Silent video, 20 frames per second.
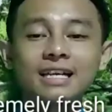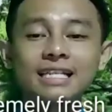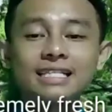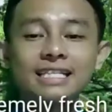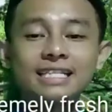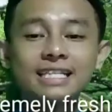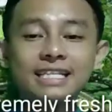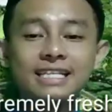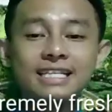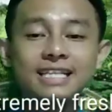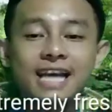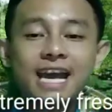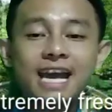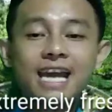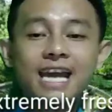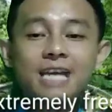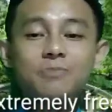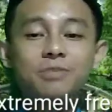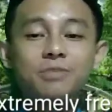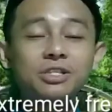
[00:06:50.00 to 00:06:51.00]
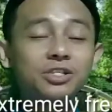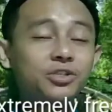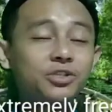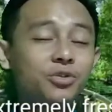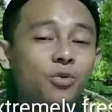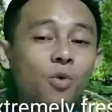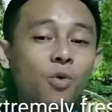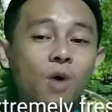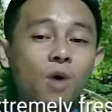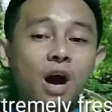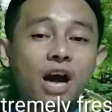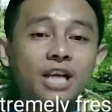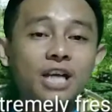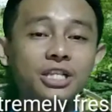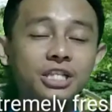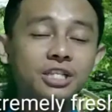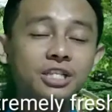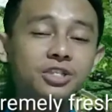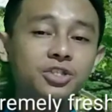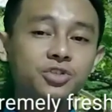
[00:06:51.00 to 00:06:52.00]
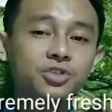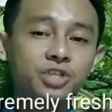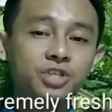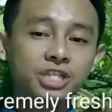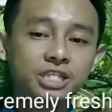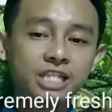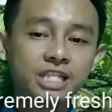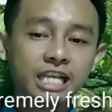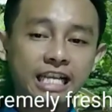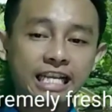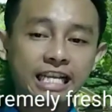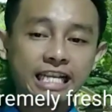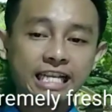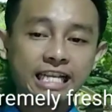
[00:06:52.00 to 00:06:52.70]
The game is quite interesting.